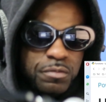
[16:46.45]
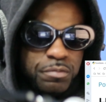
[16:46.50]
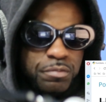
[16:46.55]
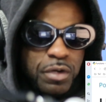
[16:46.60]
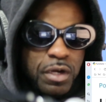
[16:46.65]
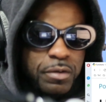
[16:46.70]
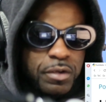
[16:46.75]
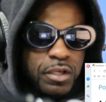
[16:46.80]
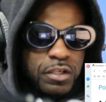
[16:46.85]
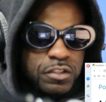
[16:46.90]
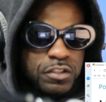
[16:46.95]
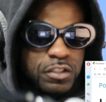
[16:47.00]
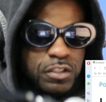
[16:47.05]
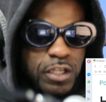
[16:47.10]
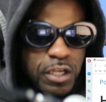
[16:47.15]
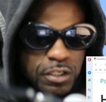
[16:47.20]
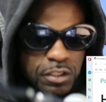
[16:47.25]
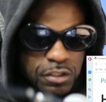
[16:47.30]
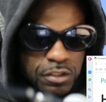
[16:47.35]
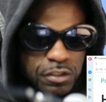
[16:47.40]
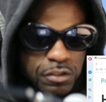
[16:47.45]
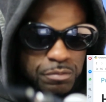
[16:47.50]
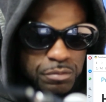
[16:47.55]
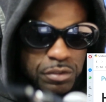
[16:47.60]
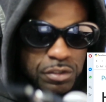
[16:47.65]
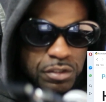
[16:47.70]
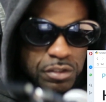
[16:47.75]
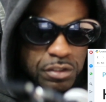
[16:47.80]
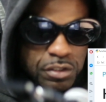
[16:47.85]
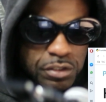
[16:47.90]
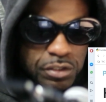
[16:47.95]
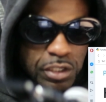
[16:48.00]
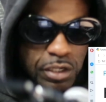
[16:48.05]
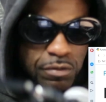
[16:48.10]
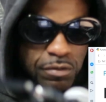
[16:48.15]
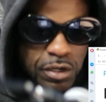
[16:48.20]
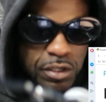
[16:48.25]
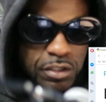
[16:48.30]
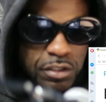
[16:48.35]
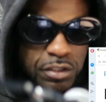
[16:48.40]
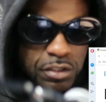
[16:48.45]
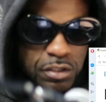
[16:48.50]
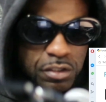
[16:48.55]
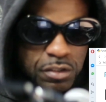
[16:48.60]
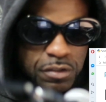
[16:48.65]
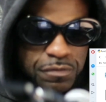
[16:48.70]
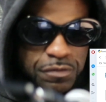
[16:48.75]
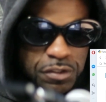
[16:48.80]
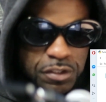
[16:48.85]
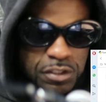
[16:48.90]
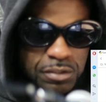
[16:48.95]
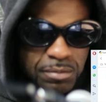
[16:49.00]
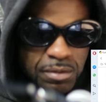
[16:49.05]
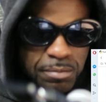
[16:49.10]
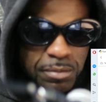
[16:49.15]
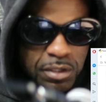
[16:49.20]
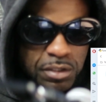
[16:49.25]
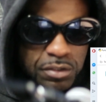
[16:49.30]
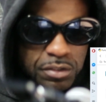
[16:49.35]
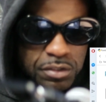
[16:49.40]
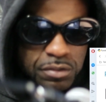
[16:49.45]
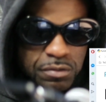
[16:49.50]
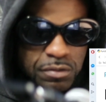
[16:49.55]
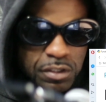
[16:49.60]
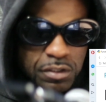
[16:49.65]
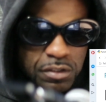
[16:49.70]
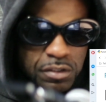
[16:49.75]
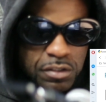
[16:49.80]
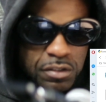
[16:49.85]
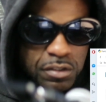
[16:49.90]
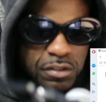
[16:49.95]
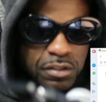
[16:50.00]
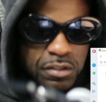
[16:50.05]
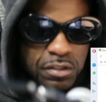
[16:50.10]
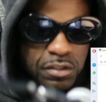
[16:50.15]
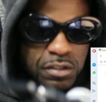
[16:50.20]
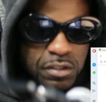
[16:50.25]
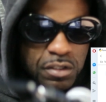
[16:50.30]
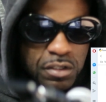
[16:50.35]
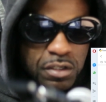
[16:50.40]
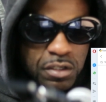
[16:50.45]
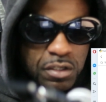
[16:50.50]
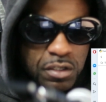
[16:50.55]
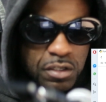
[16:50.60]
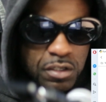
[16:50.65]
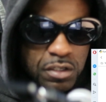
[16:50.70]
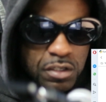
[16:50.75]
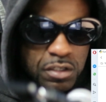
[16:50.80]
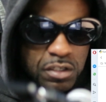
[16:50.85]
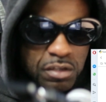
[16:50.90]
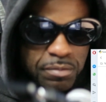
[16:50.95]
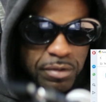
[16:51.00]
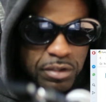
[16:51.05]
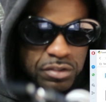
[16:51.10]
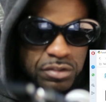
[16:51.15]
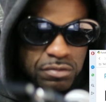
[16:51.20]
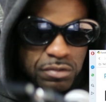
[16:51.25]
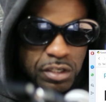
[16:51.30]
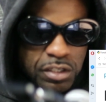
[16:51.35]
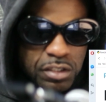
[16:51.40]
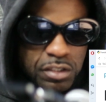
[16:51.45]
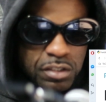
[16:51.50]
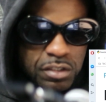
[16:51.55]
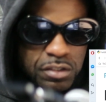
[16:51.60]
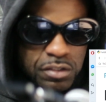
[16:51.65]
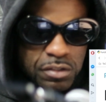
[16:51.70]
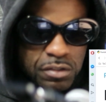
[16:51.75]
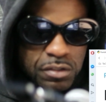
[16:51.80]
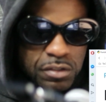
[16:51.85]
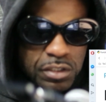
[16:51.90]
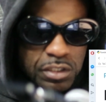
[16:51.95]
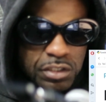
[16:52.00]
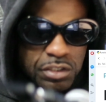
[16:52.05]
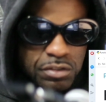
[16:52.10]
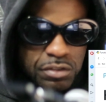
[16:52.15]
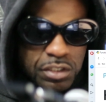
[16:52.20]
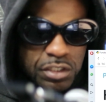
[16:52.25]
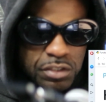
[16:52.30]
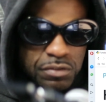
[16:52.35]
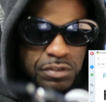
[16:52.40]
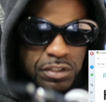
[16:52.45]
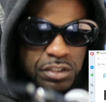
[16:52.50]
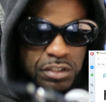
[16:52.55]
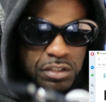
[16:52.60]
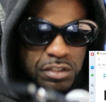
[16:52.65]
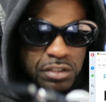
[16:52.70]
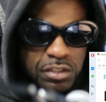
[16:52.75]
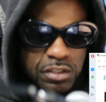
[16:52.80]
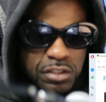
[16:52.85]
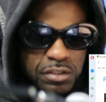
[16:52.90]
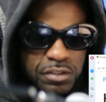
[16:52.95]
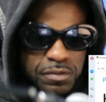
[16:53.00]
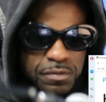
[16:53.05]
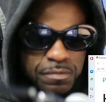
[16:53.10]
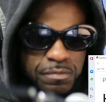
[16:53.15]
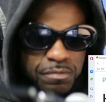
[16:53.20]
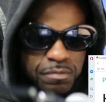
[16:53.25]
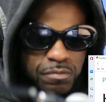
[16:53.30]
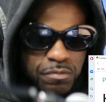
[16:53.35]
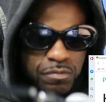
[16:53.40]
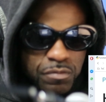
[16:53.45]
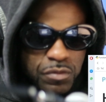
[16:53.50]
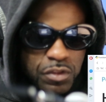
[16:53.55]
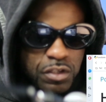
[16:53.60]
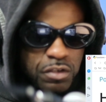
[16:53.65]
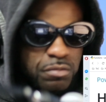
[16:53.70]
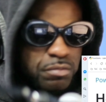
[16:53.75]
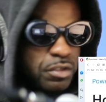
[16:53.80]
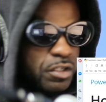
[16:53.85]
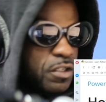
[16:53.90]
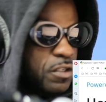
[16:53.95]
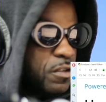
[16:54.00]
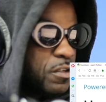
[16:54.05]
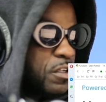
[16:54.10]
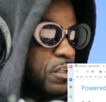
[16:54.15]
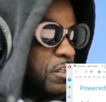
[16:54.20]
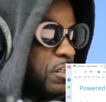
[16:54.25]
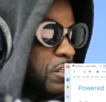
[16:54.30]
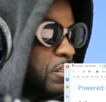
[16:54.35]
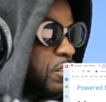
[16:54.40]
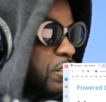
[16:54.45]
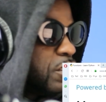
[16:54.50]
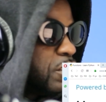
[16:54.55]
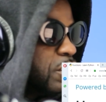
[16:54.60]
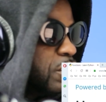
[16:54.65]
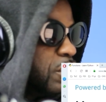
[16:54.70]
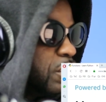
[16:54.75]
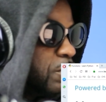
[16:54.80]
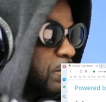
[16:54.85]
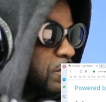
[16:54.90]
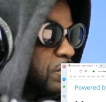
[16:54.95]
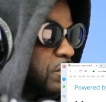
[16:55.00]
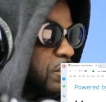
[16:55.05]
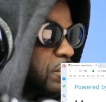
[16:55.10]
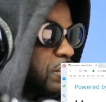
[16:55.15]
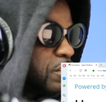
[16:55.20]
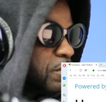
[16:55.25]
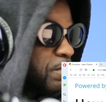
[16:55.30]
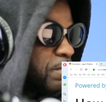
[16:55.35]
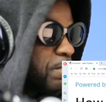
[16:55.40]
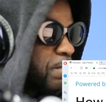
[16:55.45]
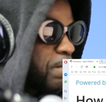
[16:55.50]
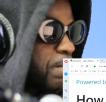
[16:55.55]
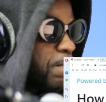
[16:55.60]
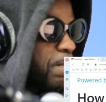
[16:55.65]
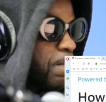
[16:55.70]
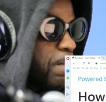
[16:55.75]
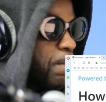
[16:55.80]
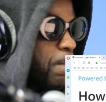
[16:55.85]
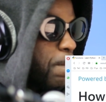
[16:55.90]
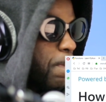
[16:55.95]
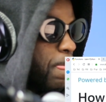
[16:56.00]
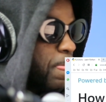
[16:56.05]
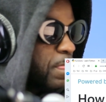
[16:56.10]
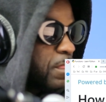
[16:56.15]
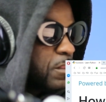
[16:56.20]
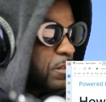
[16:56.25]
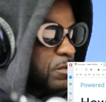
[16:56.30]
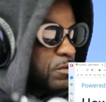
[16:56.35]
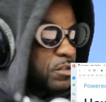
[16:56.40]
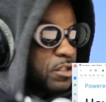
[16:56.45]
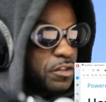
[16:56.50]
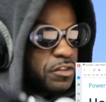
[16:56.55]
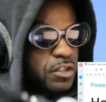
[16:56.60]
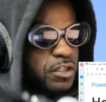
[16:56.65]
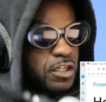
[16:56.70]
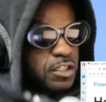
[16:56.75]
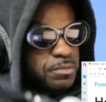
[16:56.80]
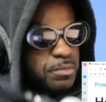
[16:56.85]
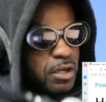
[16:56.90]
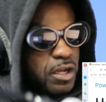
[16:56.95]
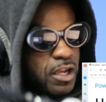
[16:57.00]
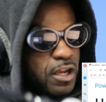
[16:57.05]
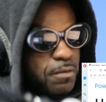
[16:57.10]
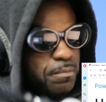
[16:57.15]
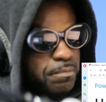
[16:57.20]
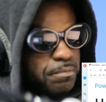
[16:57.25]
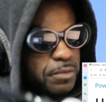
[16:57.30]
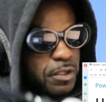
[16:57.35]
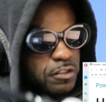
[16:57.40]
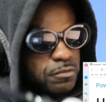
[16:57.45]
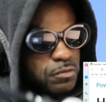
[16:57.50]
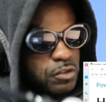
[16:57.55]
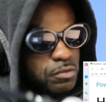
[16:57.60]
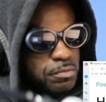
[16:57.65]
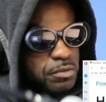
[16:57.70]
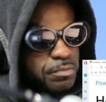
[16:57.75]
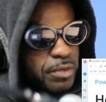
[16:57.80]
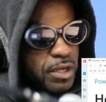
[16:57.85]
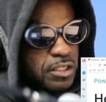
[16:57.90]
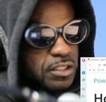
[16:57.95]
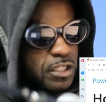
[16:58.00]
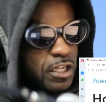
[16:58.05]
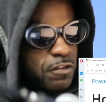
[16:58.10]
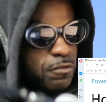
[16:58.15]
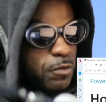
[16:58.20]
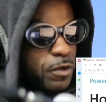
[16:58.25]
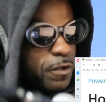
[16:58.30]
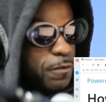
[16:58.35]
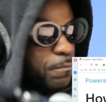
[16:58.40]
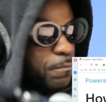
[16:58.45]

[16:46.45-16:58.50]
Probably can't see it that good, but it's like right here. If you can see my mouse right there. The mouse is right here, so it's right here. But you know, it's I think that's about that's a little bit past halfway.